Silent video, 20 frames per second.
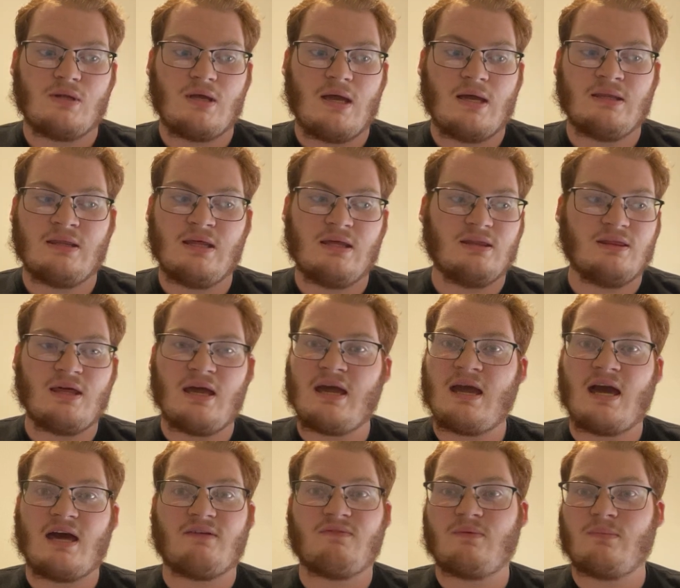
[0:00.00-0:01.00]
They
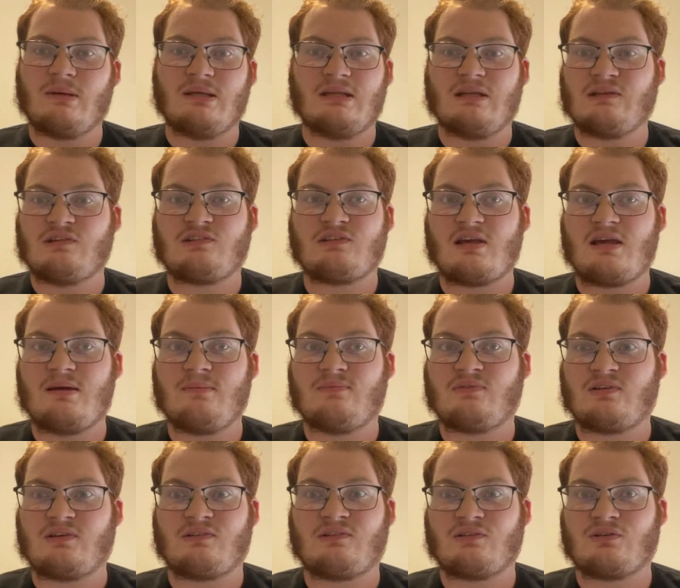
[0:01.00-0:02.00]
haven't been the same
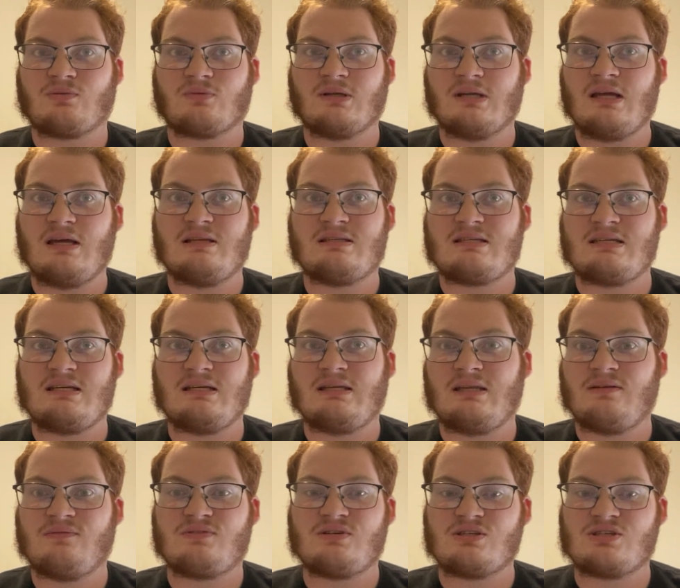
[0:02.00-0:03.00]
since the 2018
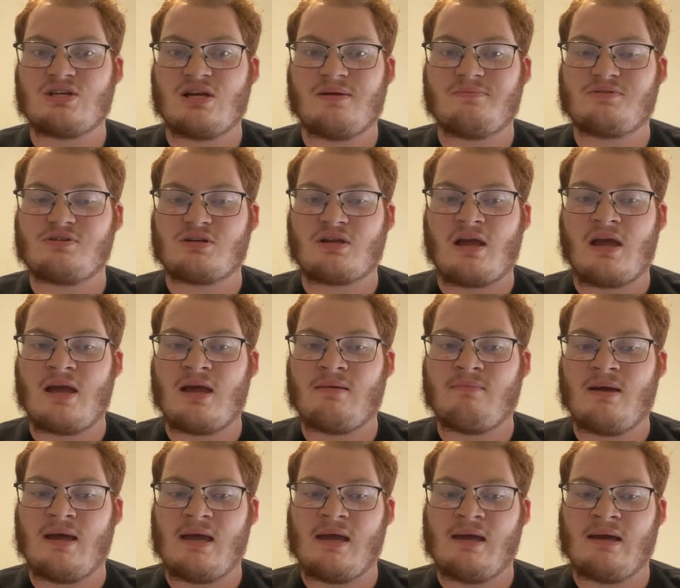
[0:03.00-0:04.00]
NFC Championship game,
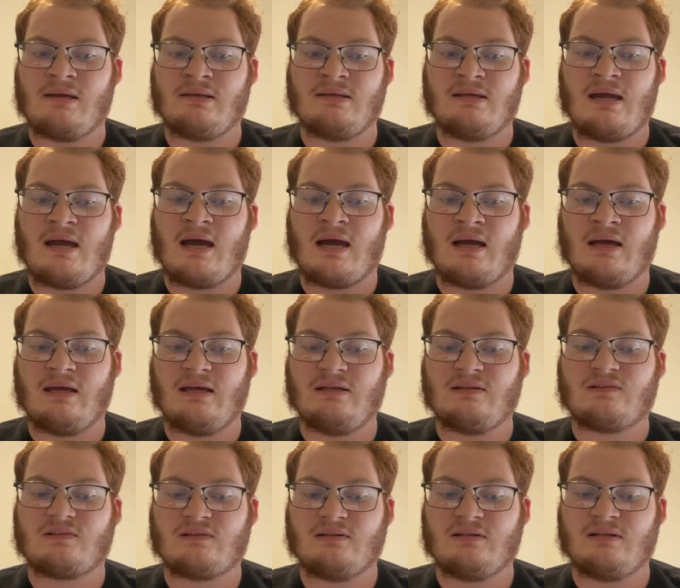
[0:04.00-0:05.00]
and yeah,
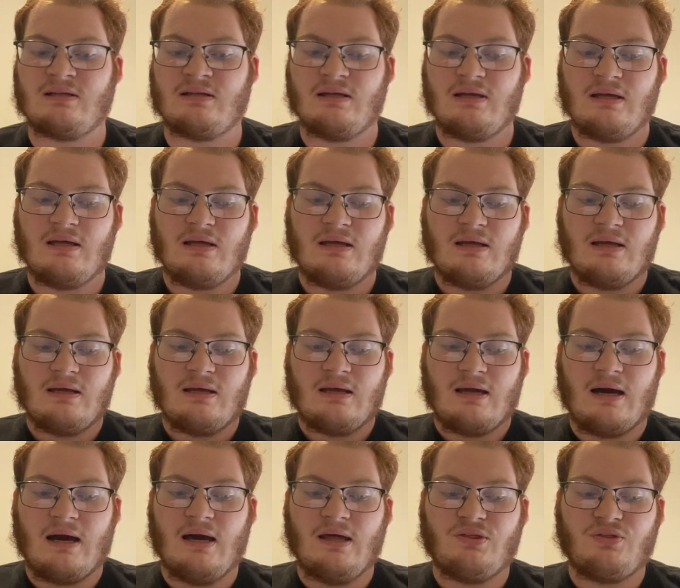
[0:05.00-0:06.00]
it's gonna...
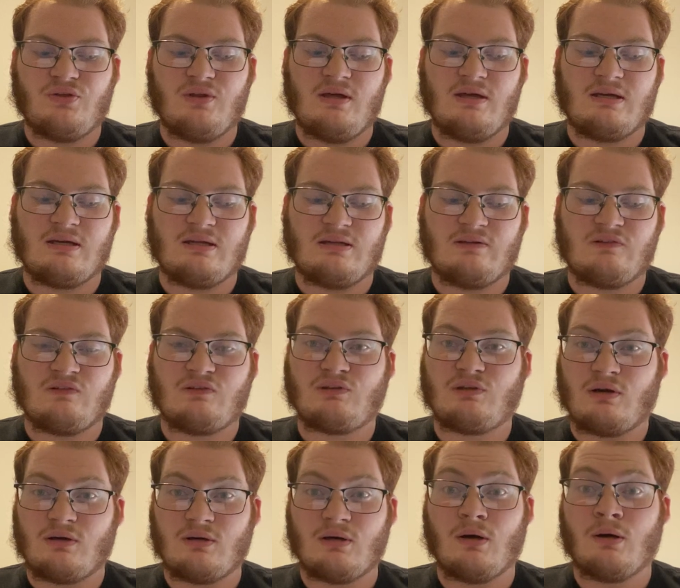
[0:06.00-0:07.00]
I think it's
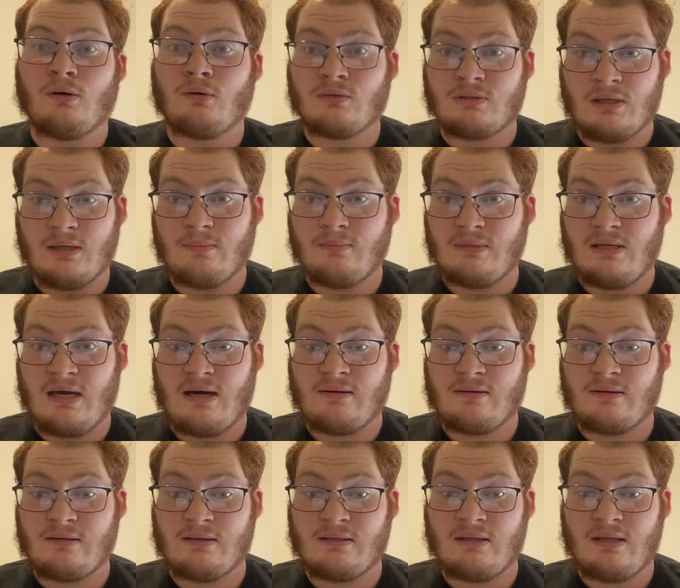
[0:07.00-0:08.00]
starting to all come down
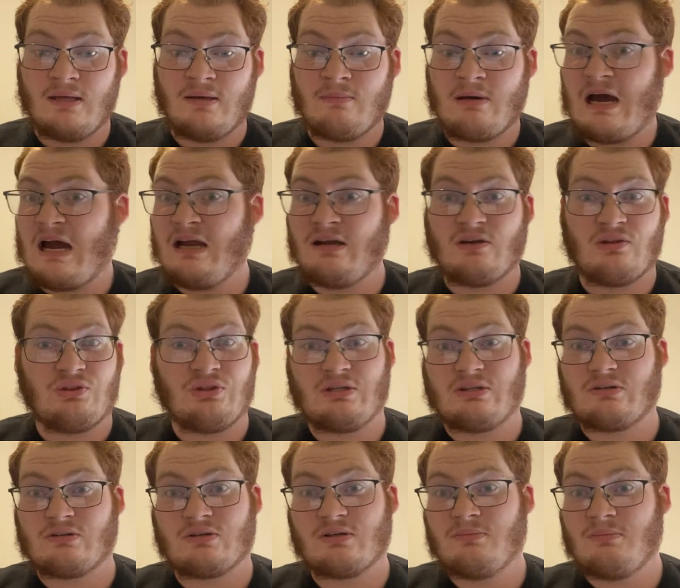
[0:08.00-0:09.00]
on them. I don't think
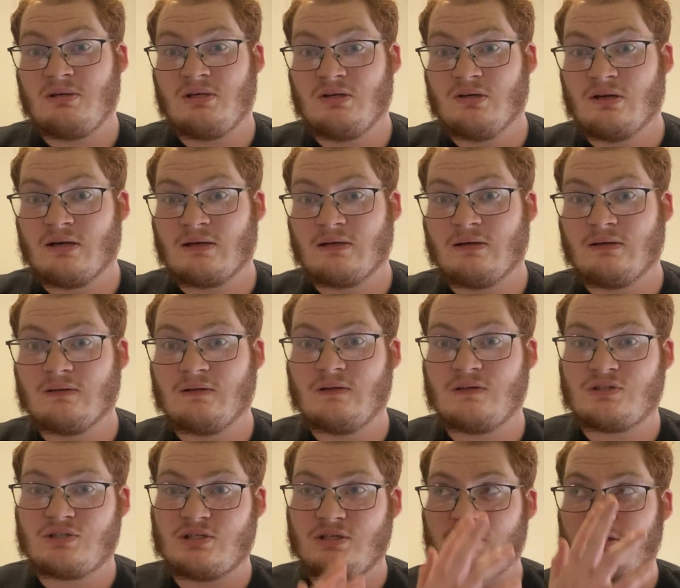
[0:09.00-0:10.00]
they're going to be good at all
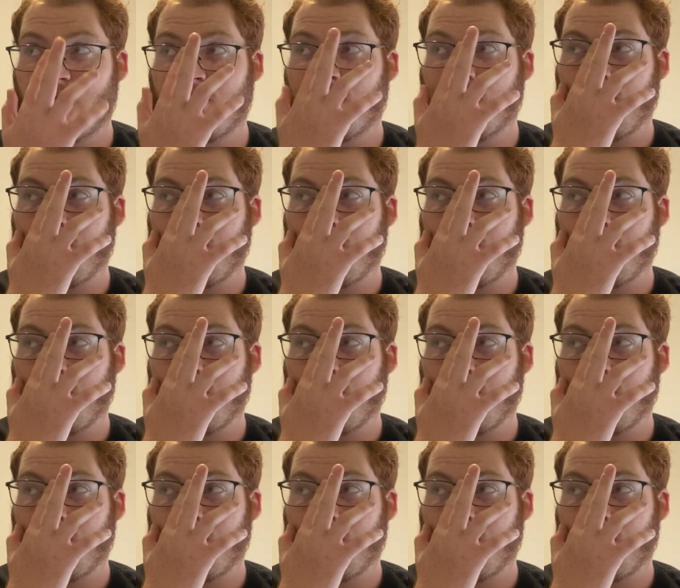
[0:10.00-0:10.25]
this year.